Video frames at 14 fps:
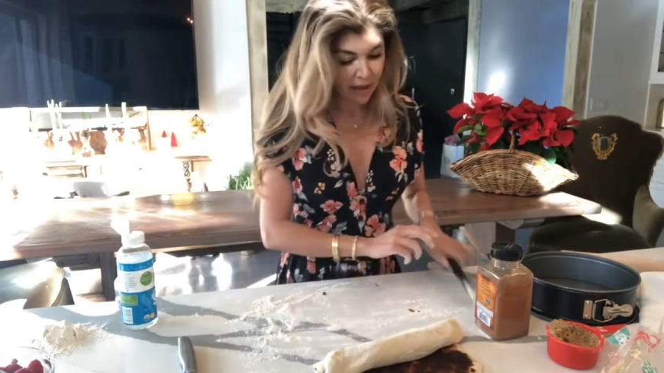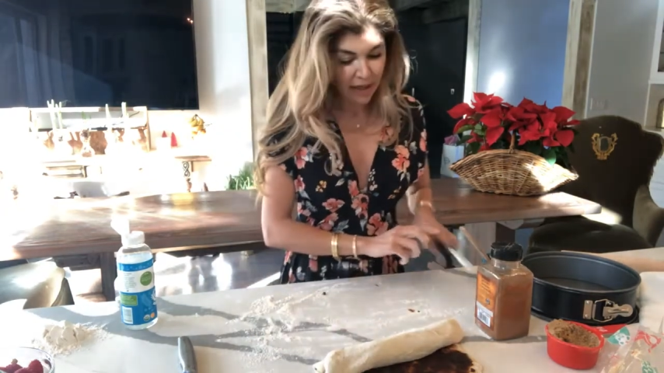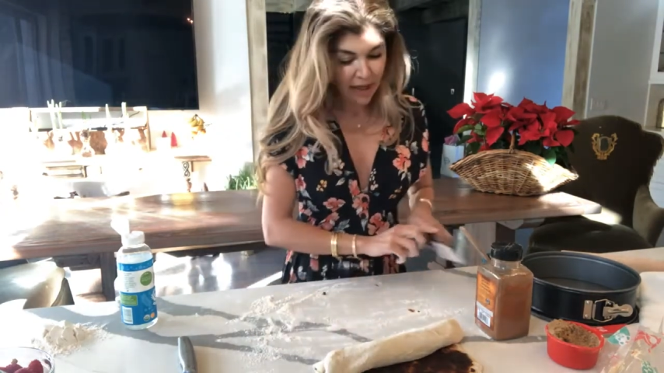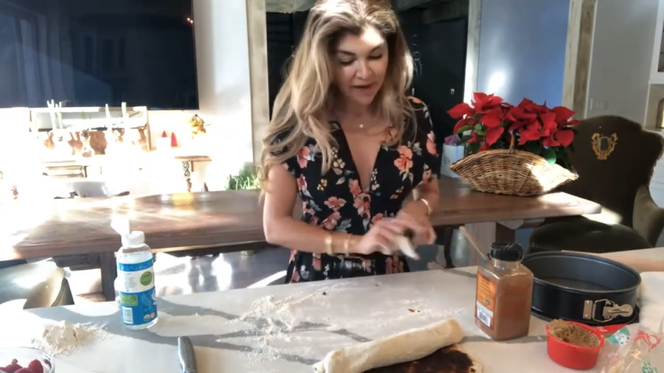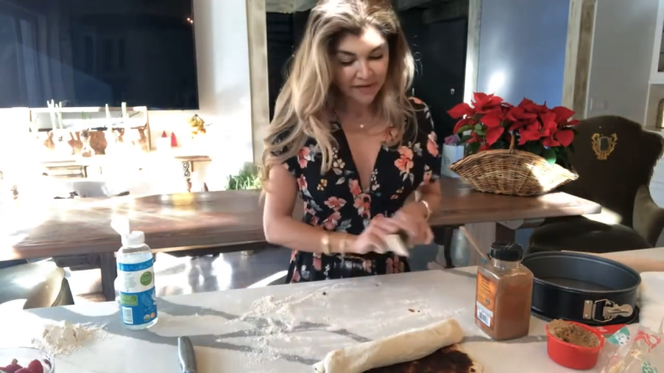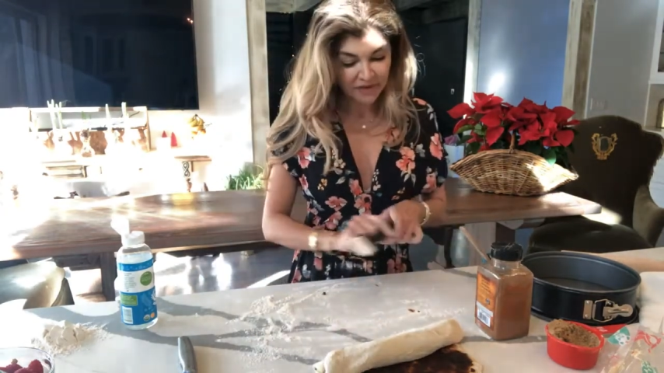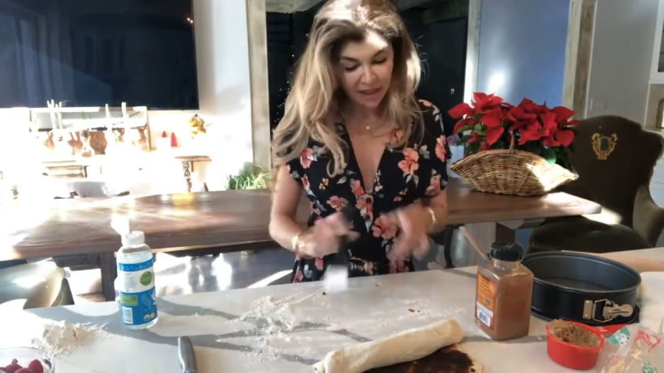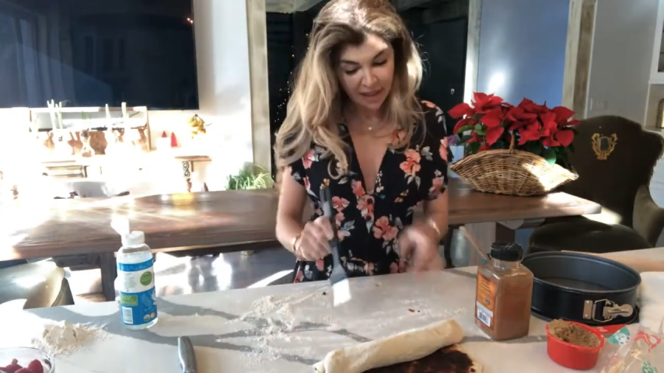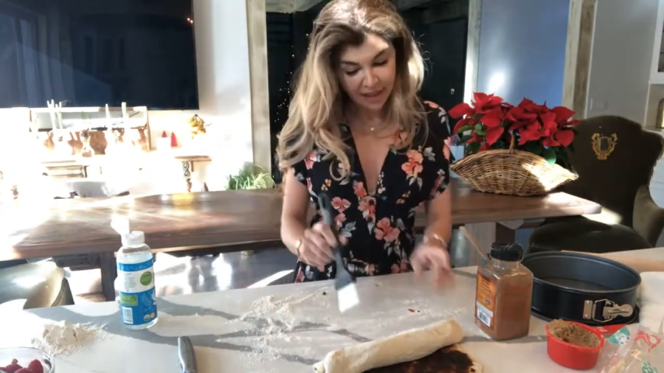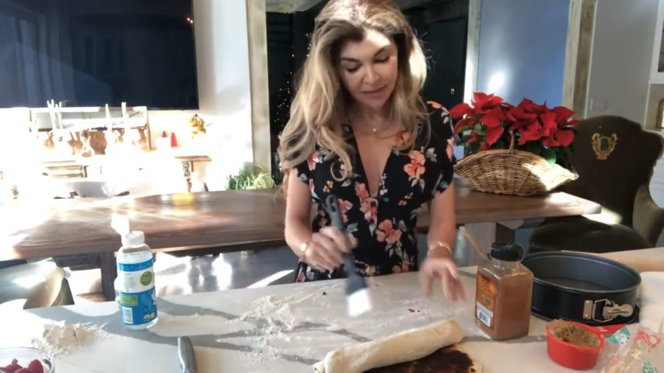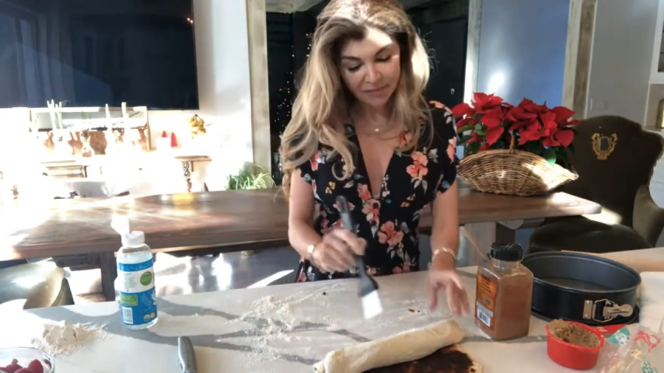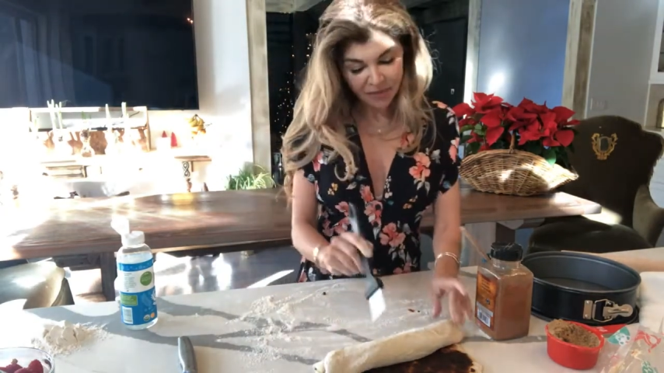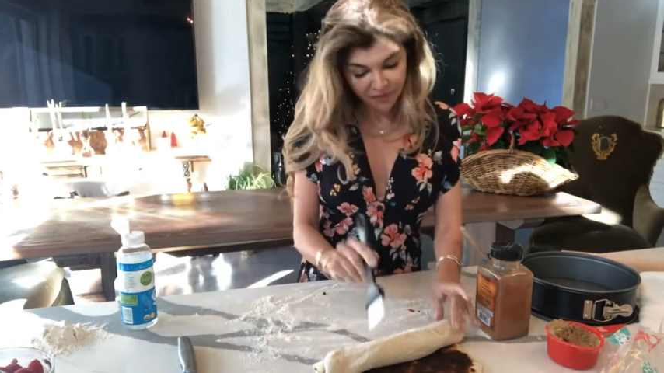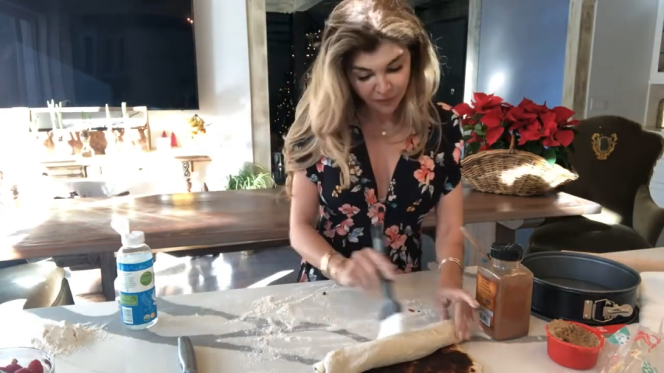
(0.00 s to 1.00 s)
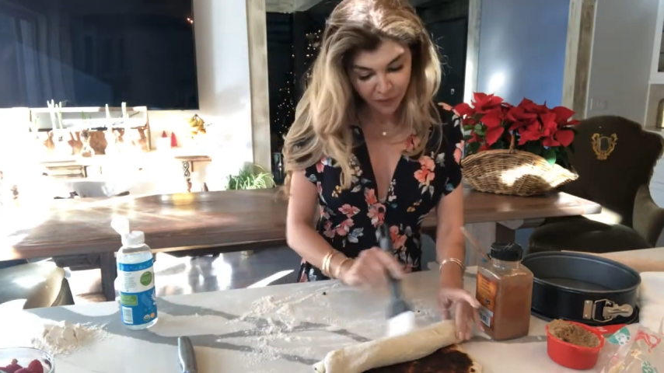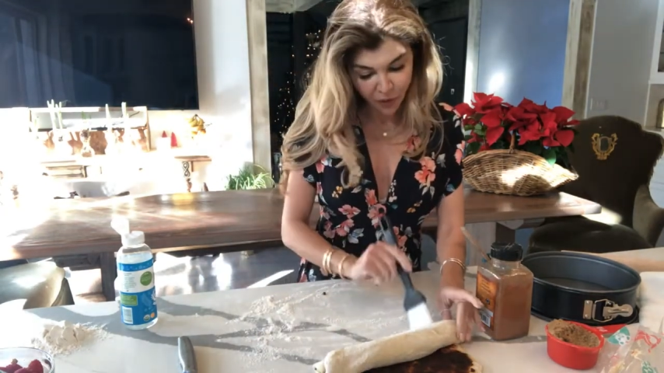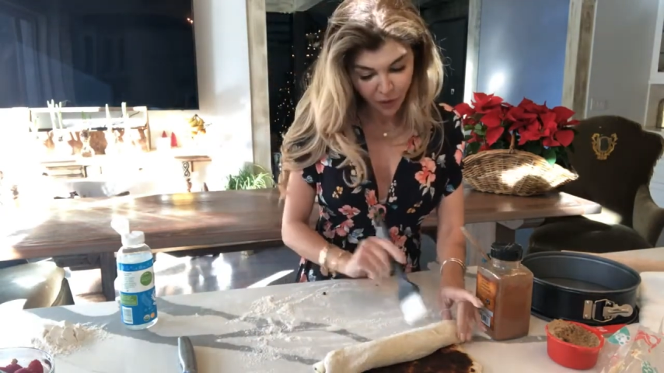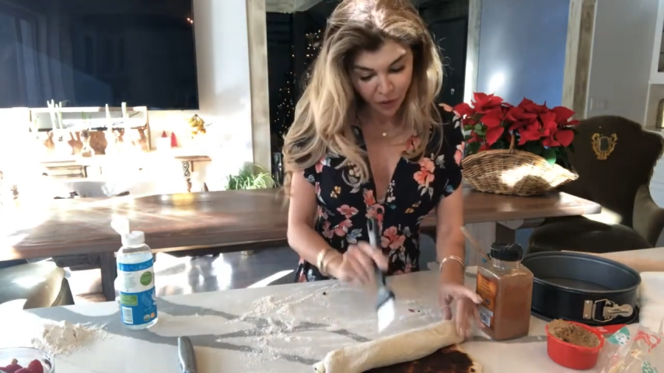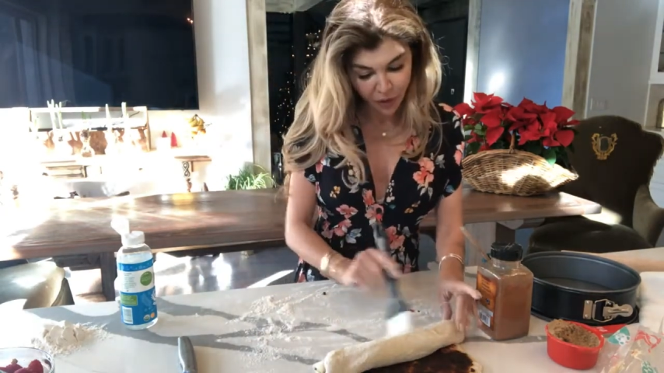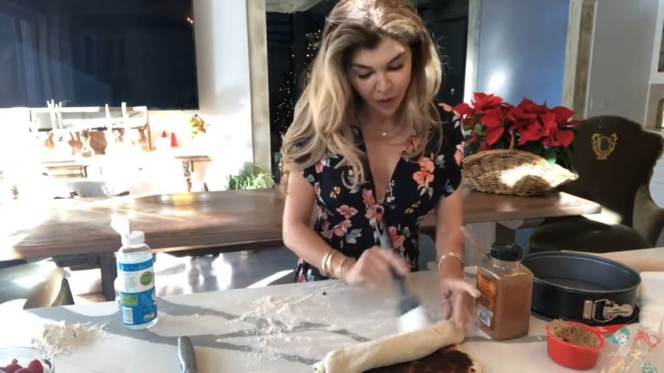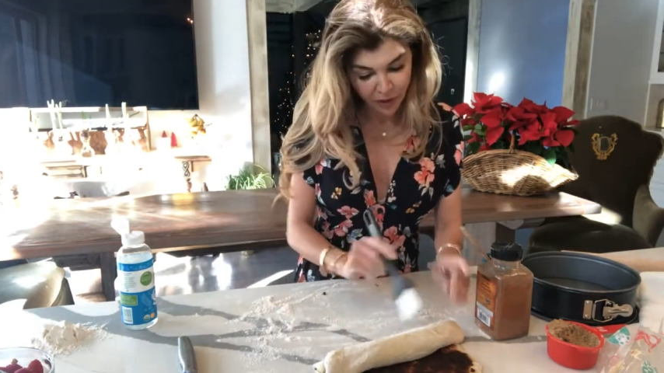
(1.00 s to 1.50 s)
I've done it
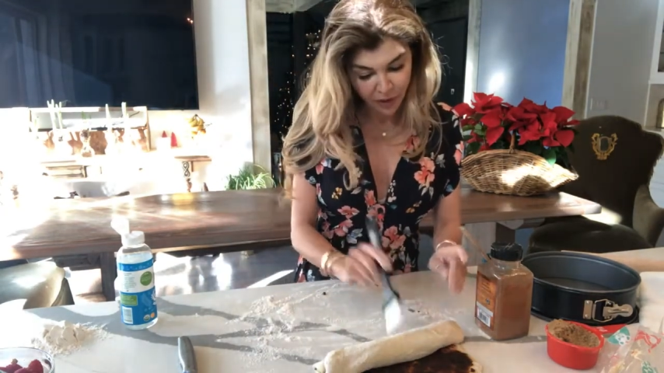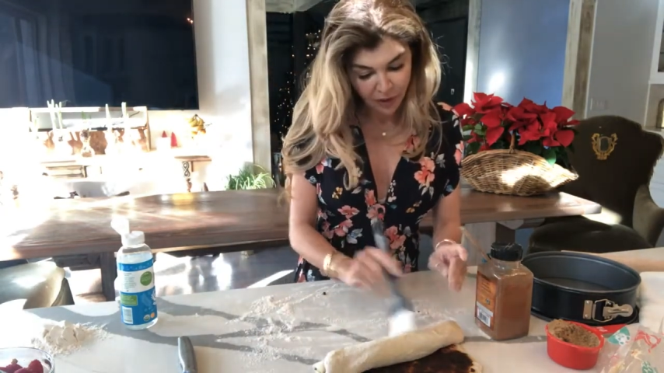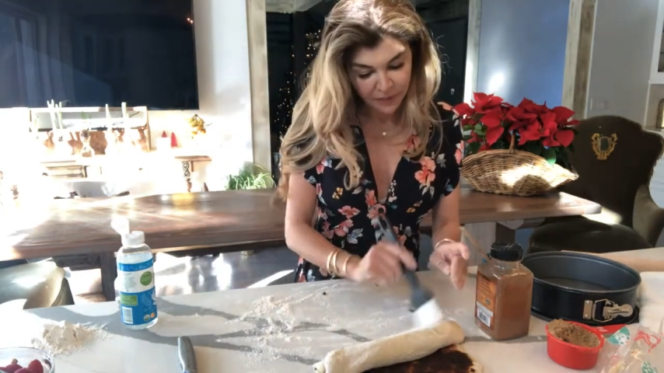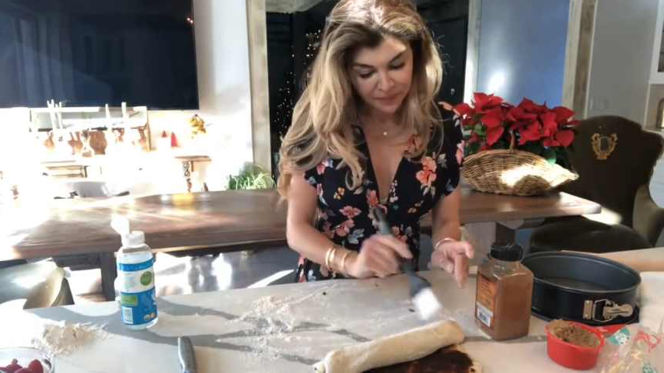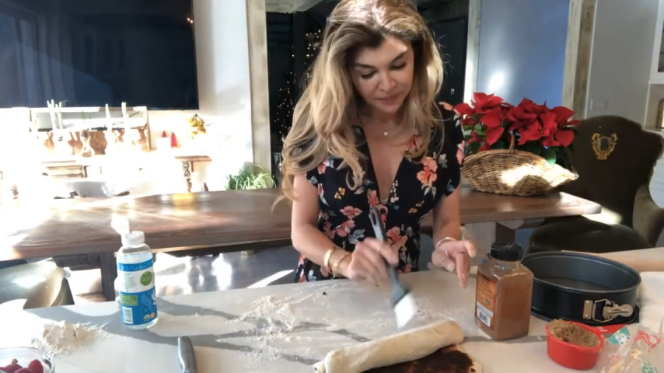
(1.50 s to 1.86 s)
before